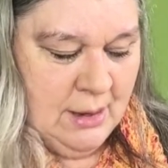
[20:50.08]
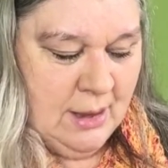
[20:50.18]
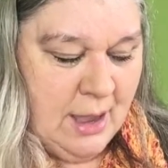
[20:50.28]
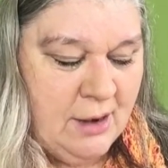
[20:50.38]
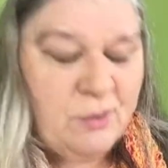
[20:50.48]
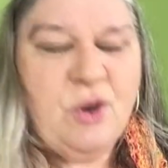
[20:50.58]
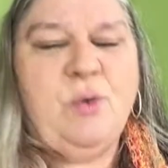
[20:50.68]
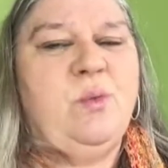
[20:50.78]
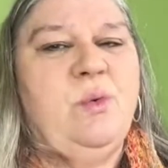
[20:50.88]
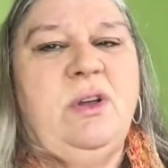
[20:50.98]
I don't
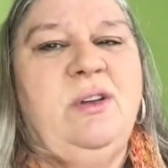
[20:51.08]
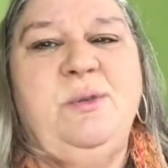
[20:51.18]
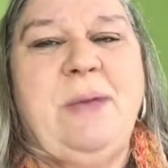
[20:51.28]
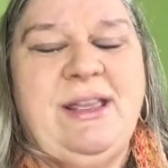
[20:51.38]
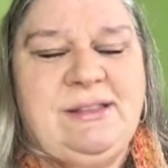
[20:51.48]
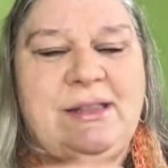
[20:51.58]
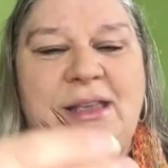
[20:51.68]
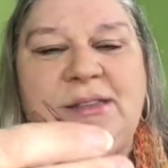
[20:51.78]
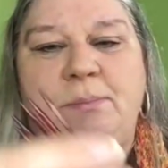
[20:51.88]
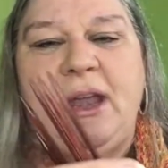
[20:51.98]
know who makes
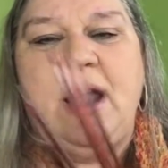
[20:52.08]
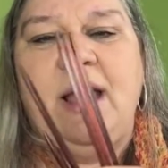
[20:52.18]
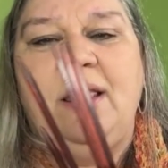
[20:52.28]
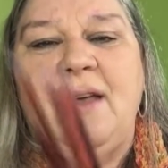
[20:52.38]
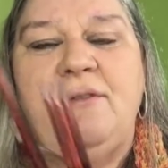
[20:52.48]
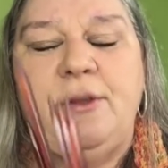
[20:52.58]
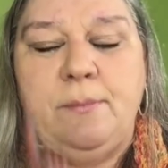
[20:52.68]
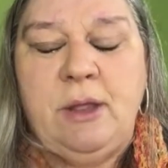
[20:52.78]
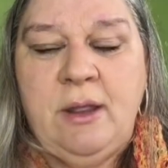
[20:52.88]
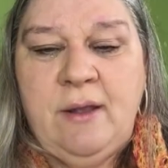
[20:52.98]
these, but I love
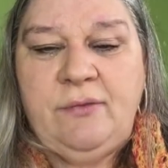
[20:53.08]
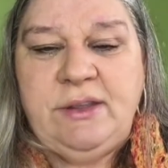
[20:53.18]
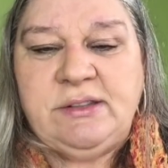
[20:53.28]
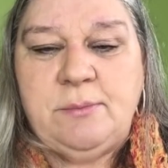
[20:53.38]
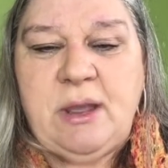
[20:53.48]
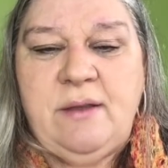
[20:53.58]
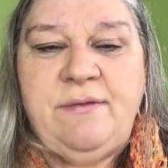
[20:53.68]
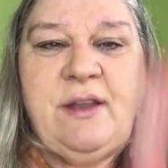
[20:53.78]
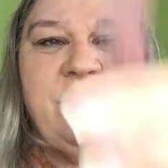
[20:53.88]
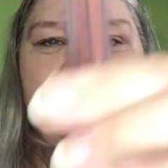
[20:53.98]
them. These are my
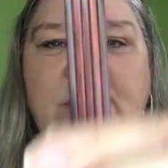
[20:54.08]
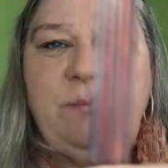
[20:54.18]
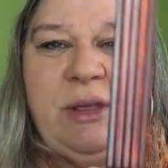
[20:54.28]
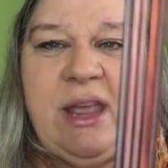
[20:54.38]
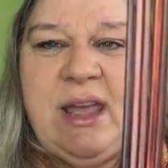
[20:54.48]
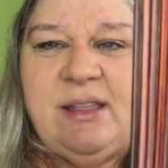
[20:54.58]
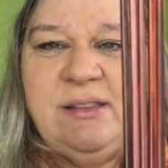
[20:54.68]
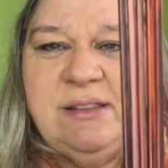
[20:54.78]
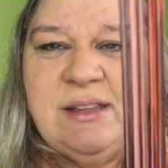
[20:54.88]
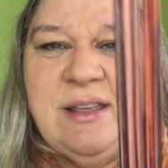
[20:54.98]
favorite
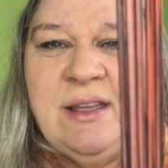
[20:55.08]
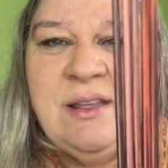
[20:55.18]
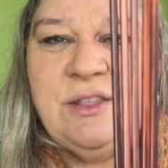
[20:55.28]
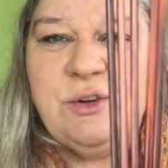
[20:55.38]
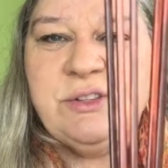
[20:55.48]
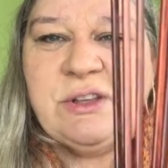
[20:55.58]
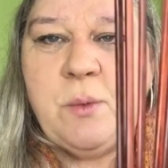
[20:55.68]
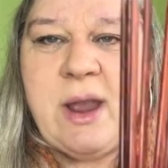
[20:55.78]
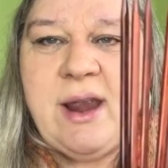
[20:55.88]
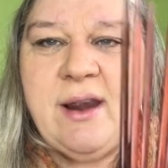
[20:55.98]
DPNs. They're
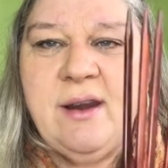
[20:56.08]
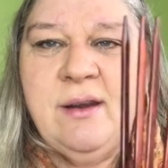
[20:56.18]
square.